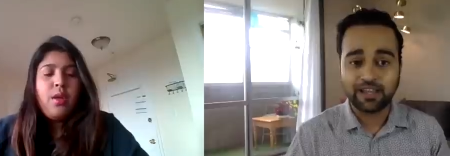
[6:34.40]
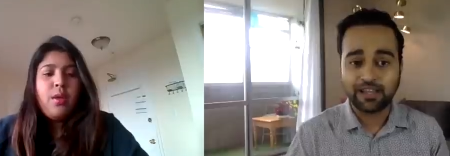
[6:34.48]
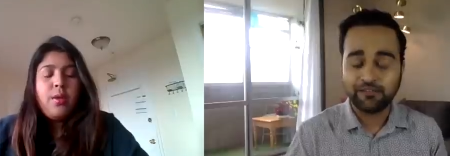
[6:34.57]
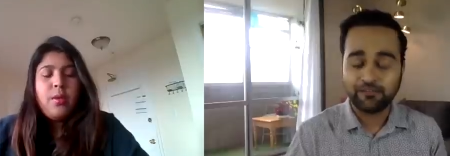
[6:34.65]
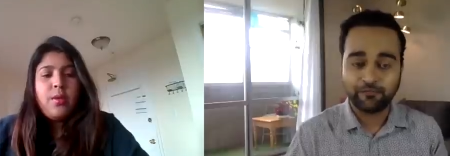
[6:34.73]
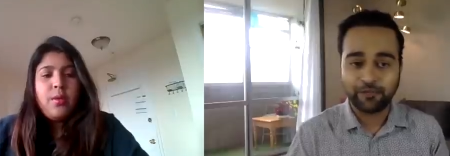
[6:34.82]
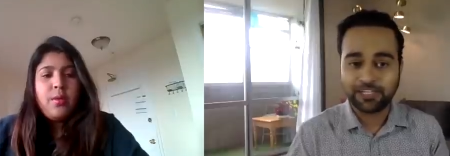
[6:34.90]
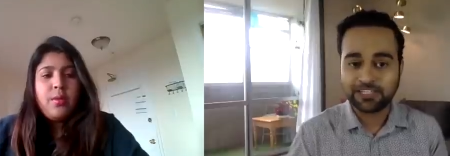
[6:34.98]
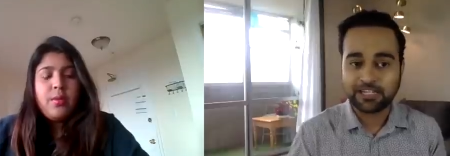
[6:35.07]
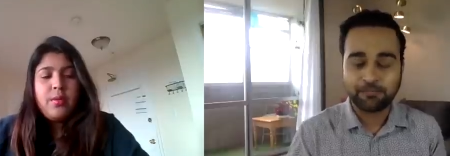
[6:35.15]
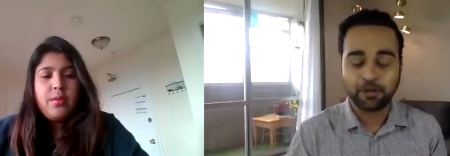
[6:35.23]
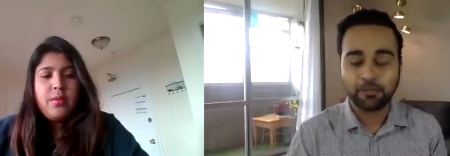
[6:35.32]
Speaker 1: uh, any
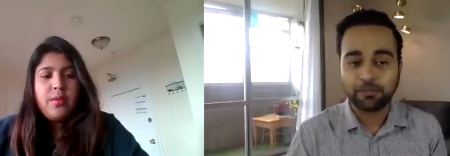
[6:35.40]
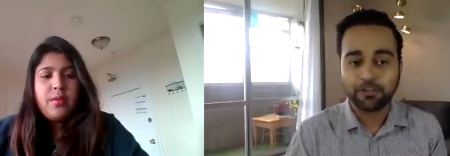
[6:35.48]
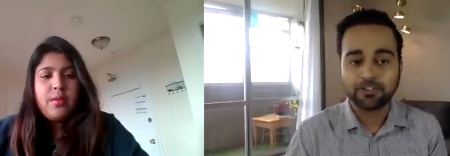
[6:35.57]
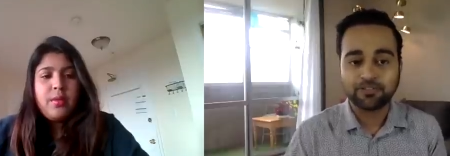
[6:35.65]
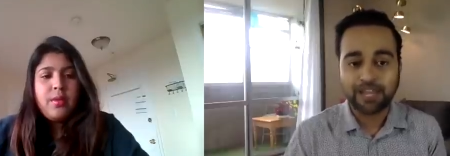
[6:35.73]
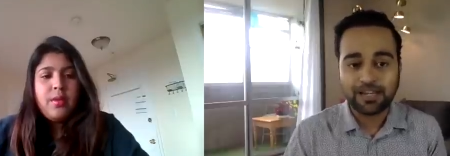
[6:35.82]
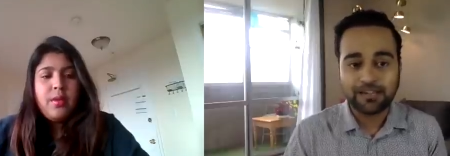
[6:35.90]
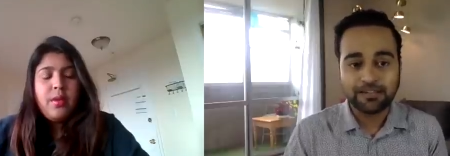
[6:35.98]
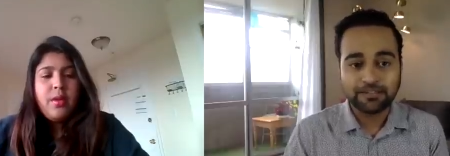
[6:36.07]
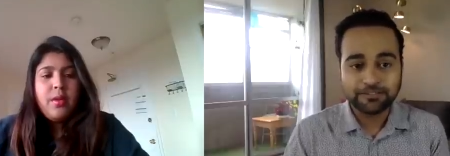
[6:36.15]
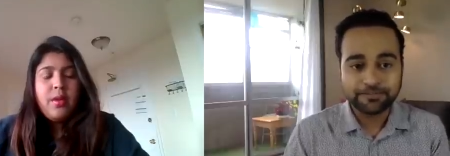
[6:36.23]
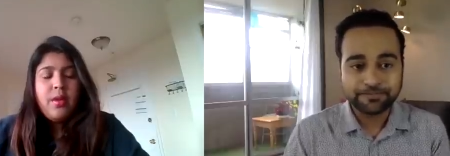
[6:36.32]
faced any problem because of that?
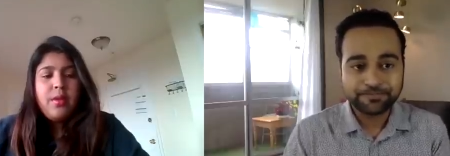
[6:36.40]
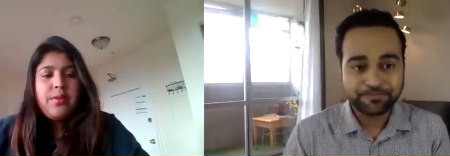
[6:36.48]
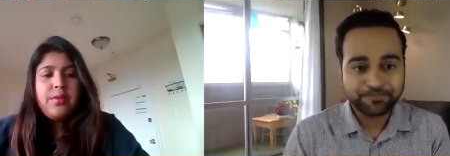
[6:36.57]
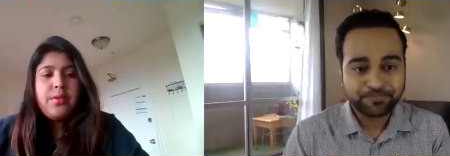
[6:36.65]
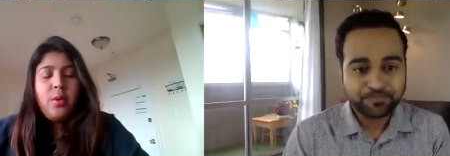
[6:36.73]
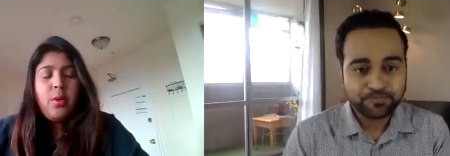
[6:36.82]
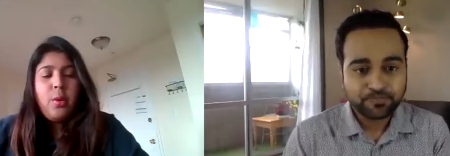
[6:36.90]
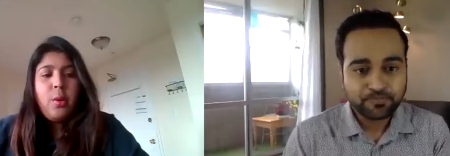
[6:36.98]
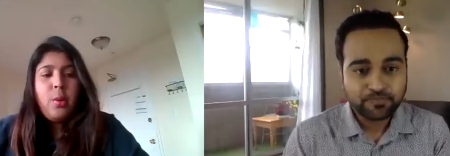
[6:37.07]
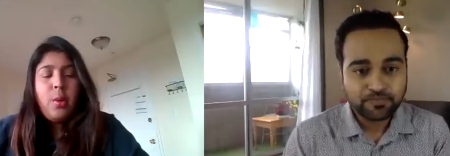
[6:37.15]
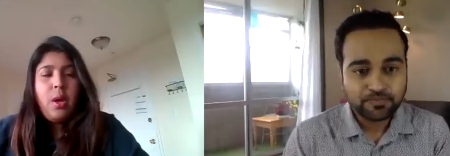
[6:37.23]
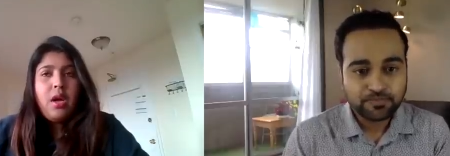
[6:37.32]
Speaker 2: So
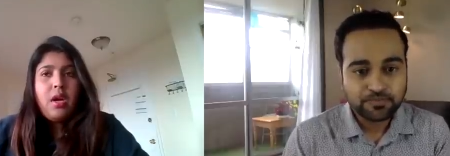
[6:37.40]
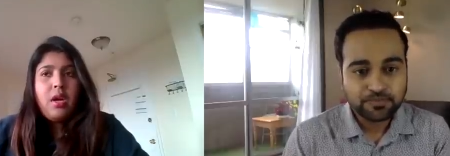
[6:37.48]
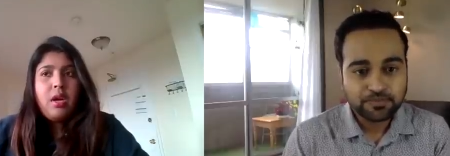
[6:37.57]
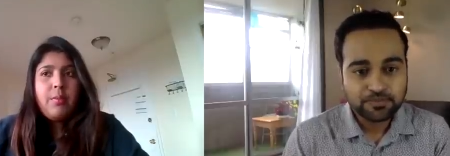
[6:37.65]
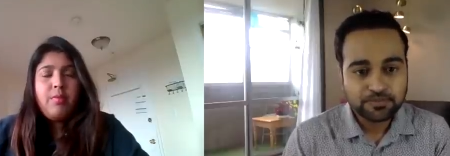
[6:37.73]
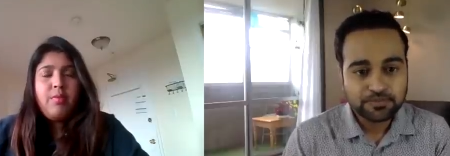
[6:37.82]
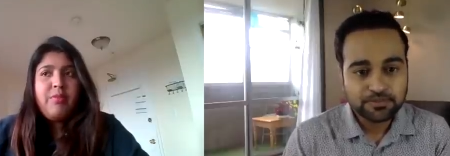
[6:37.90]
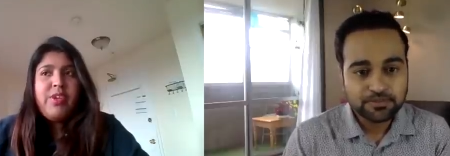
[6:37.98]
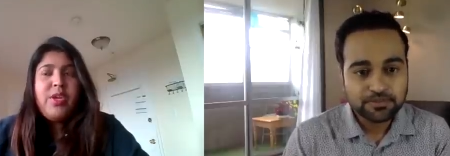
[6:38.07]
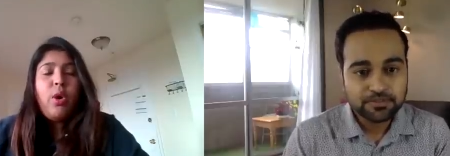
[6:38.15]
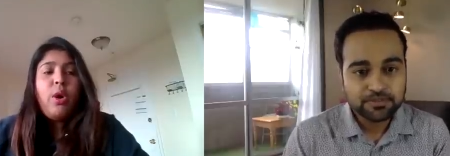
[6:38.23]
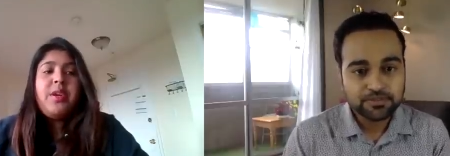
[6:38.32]
uh, we
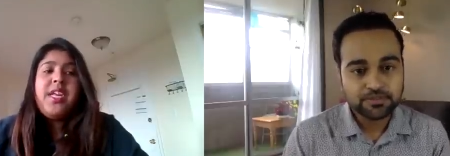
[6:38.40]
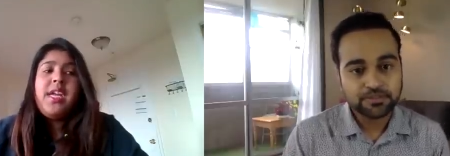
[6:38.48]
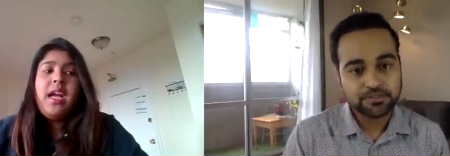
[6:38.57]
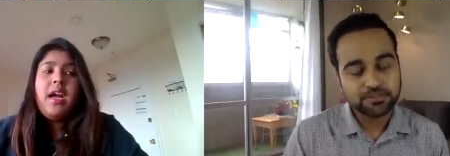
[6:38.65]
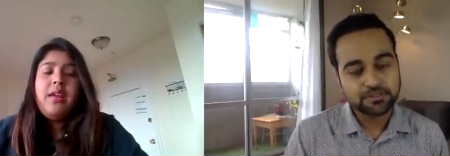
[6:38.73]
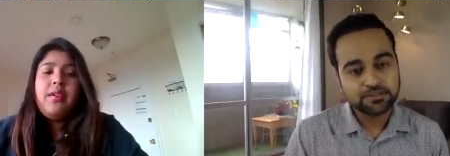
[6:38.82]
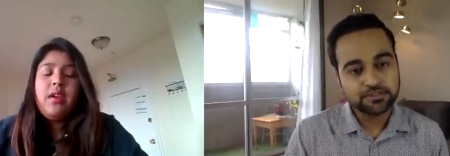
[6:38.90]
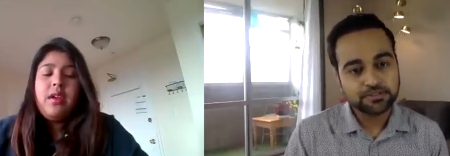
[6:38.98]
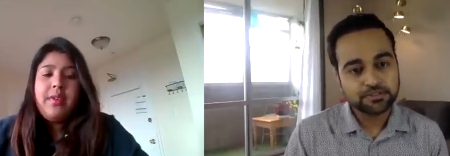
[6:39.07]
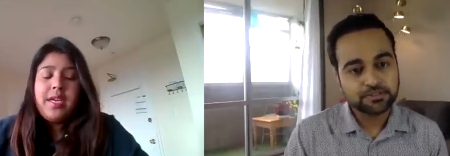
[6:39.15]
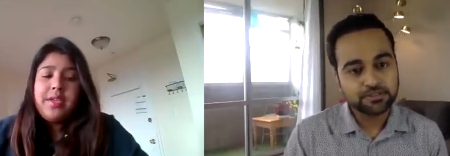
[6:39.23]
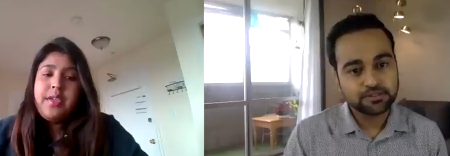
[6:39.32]
already had a
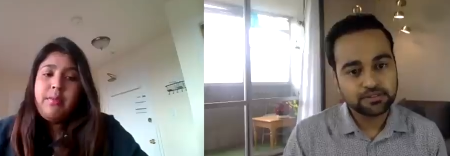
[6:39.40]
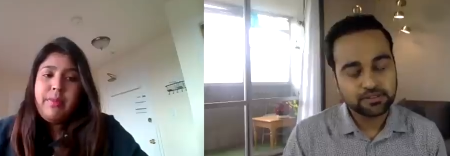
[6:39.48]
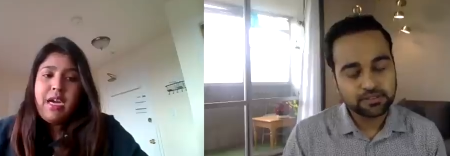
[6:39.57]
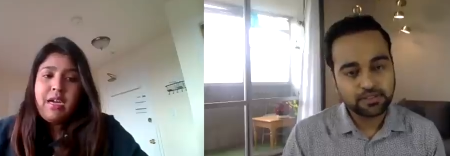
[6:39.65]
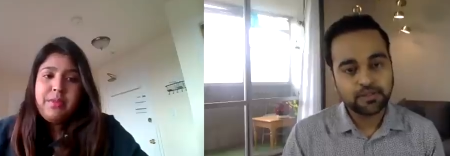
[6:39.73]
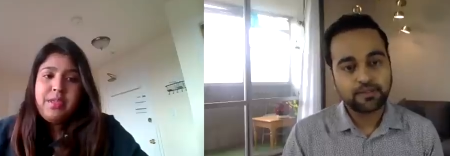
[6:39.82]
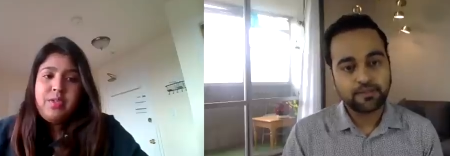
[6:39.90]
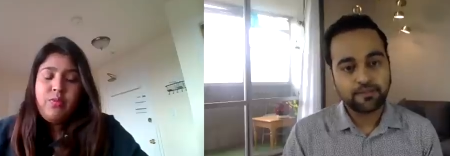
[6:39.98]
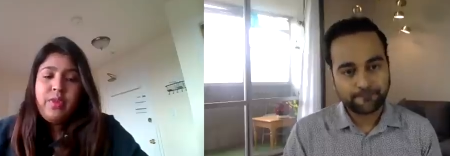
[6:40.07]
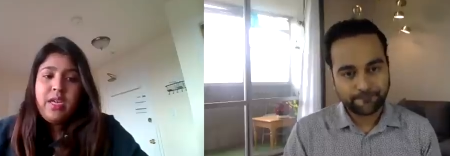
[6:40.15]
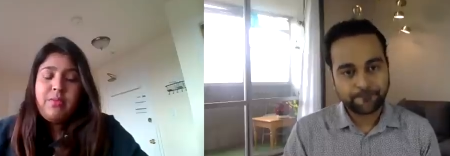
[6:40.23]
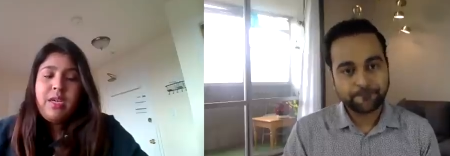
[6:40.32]
rented apartment
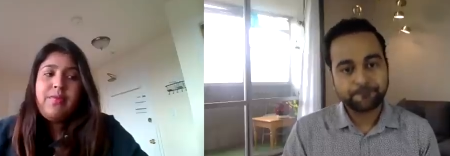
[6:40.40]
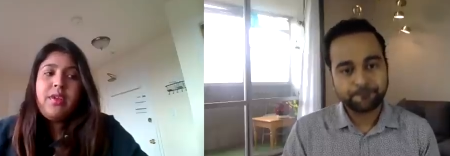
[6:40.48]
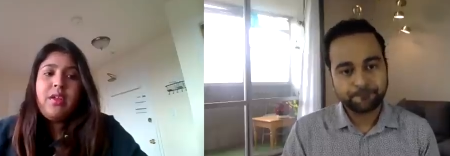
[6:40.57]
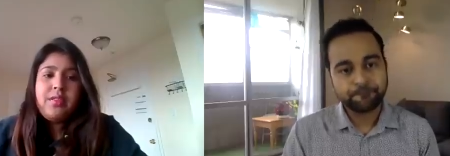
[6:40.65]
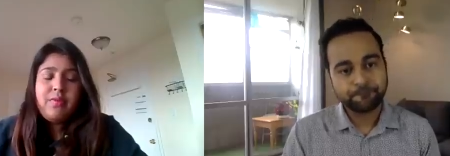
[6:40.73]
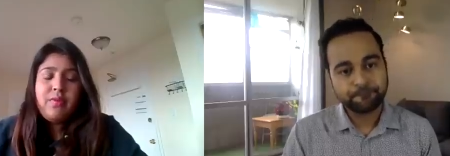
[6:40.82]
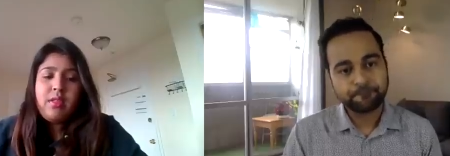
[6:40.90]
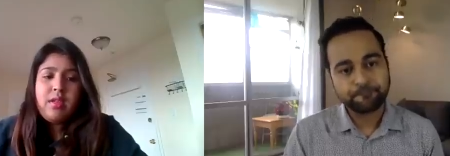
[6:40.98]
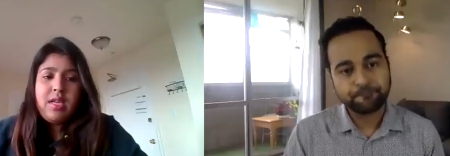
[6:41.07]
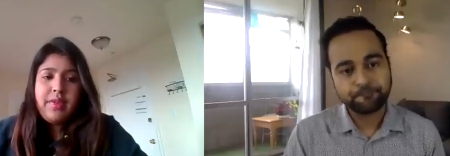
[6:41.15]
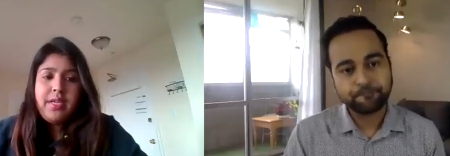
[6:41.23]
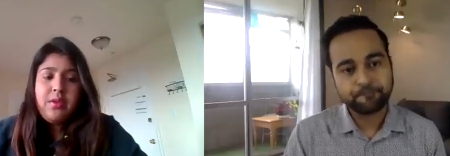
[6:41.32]
where my fiance was
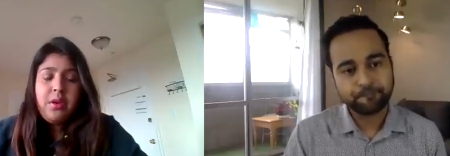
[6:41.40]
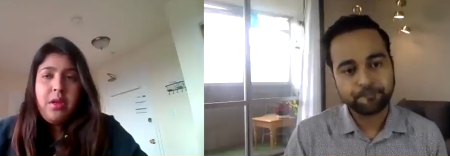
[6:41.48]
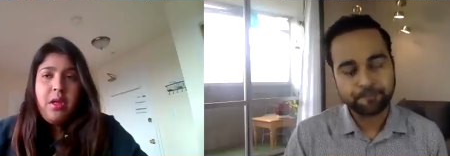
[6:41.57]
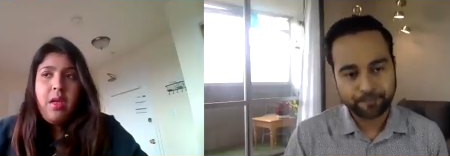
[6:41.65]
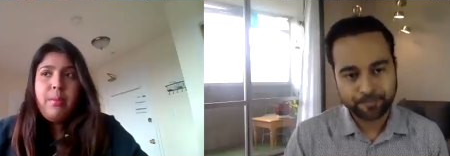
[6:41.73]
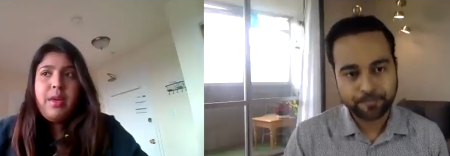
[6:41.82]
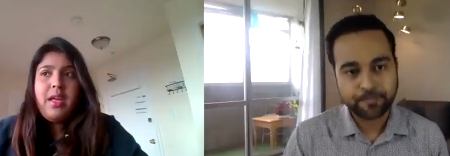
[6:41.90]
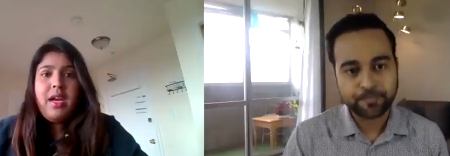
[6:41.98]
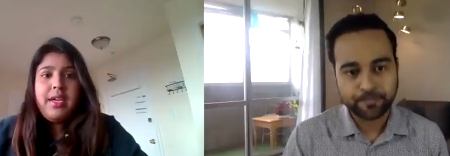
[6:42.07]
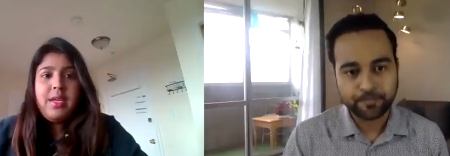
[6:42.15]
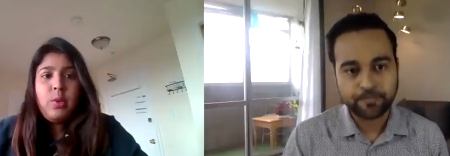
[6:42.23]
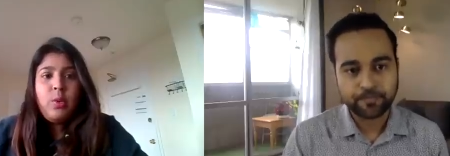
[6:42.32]
living, but I
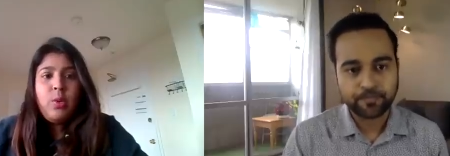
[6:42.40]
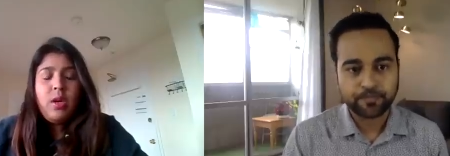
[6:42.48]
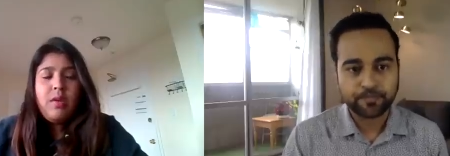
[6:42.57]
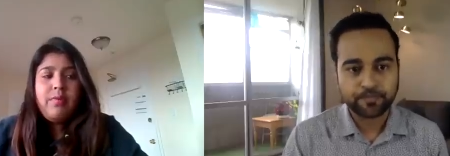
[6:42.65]
know a